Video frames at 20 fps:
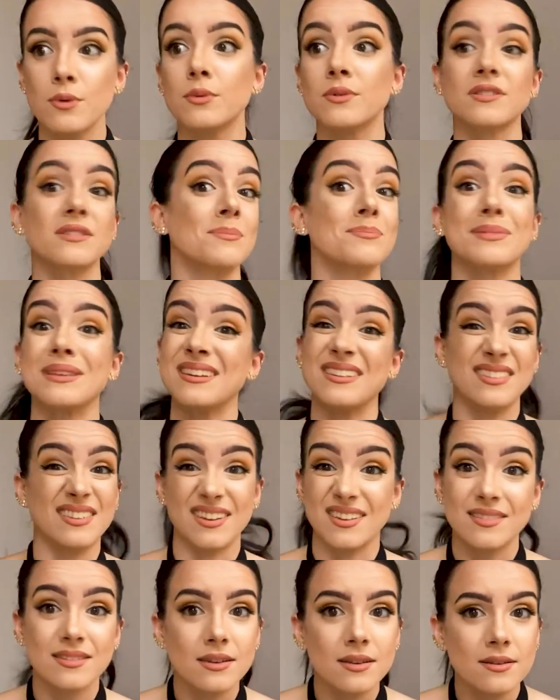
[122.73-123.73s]
or something
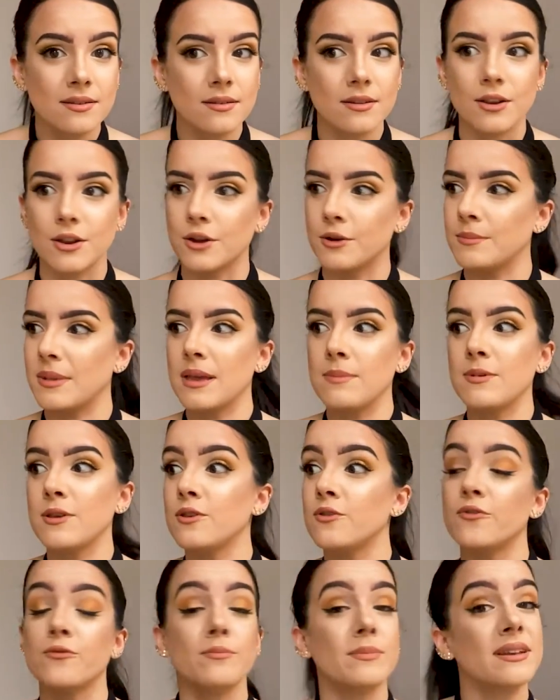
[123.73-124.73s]
doesn't, you know, maybe
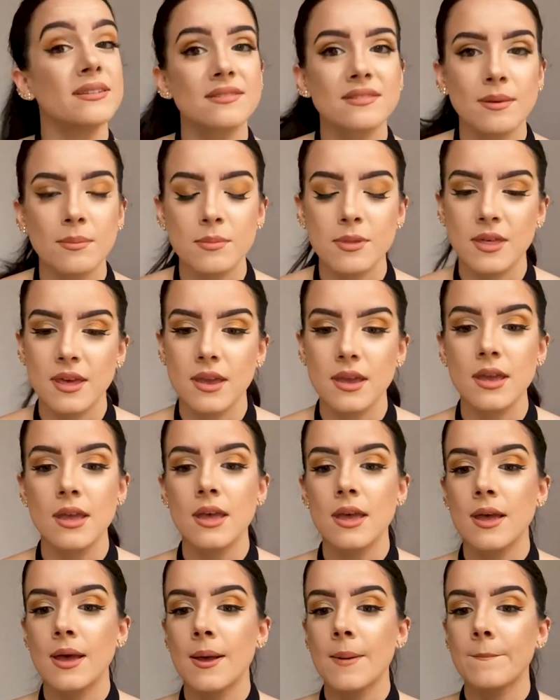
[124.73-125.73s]
you've missed something.
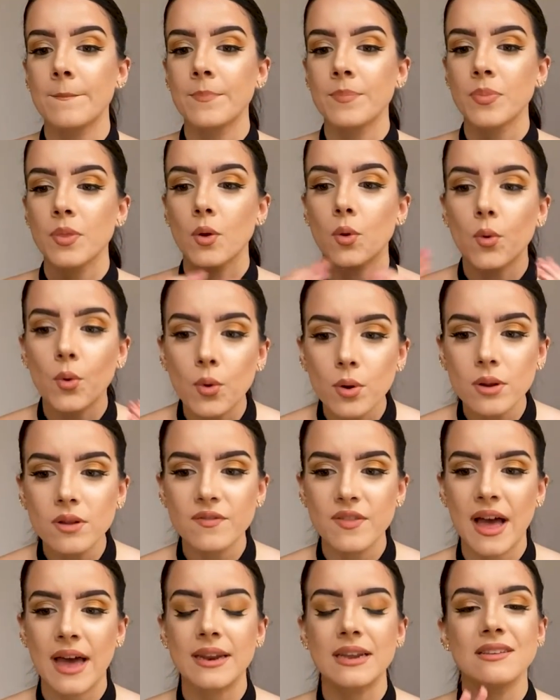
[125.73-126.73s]
All of
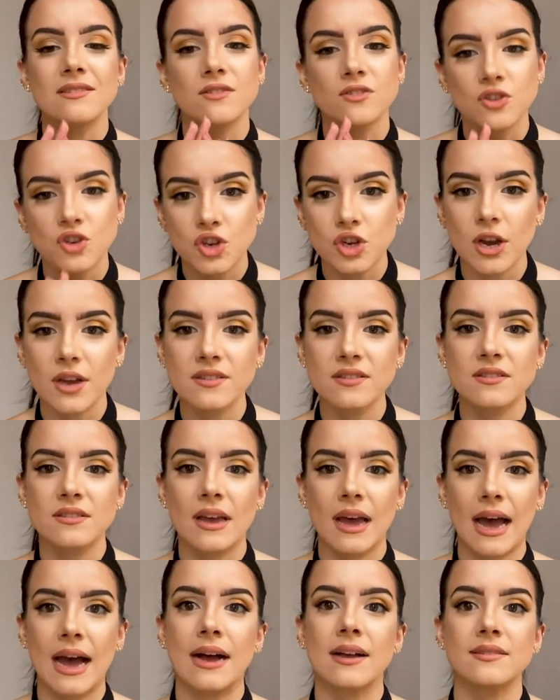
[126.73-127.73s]
that is just
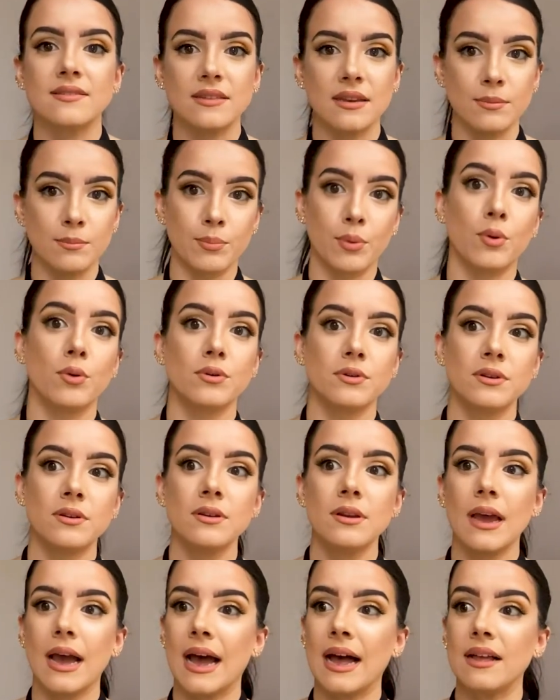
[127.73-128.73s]
as
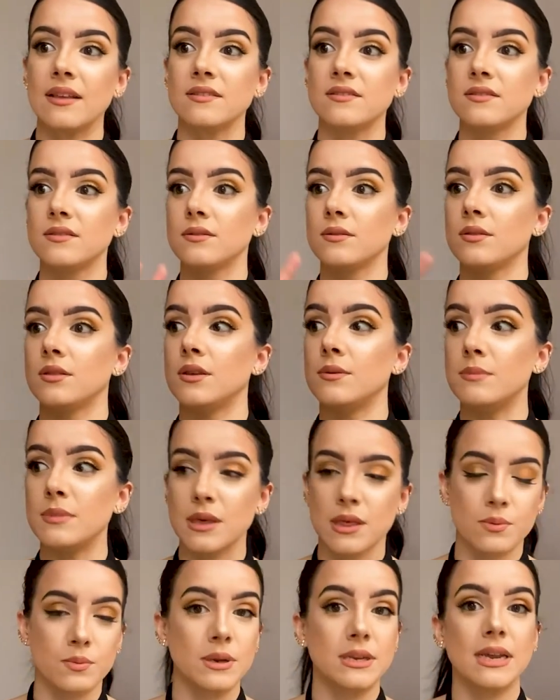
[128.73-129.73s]
important as the
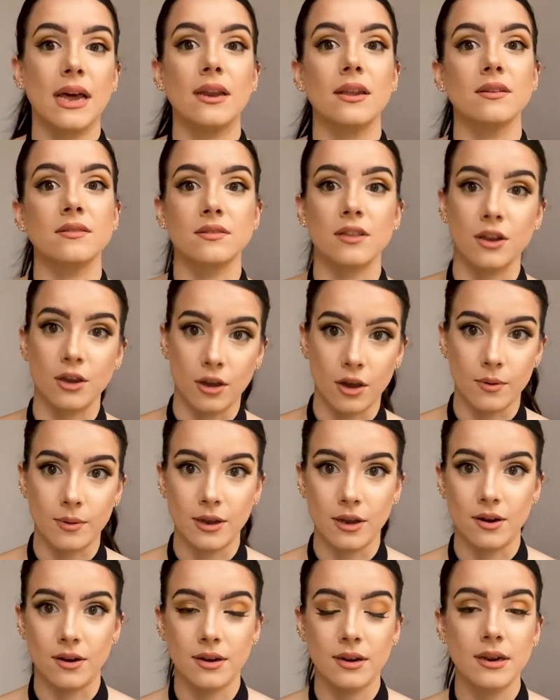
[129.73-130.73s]
myth retellings that are going
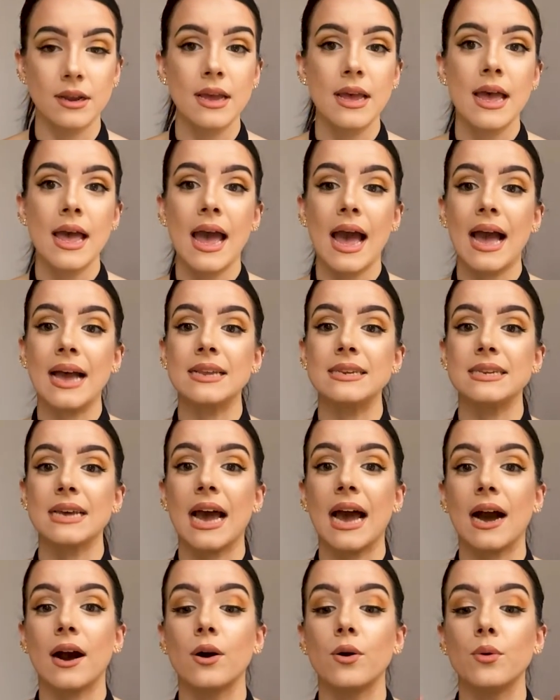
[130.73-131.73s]
on and
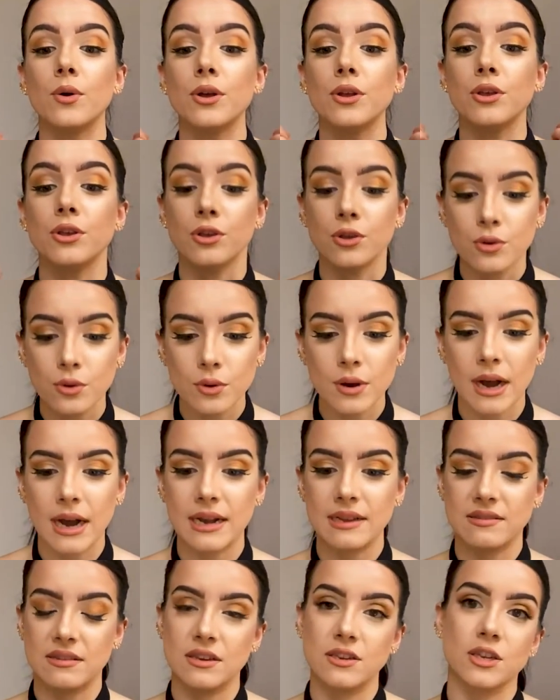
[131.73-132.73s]
how you
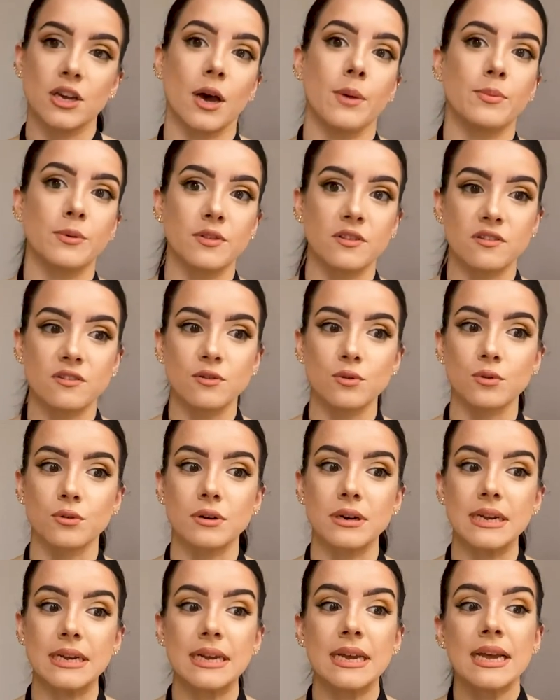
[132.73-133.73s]
guys interpret the
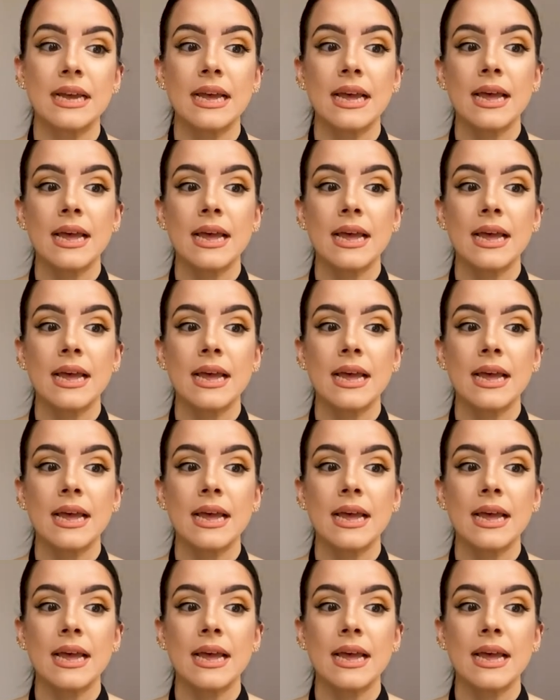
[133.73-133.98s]
story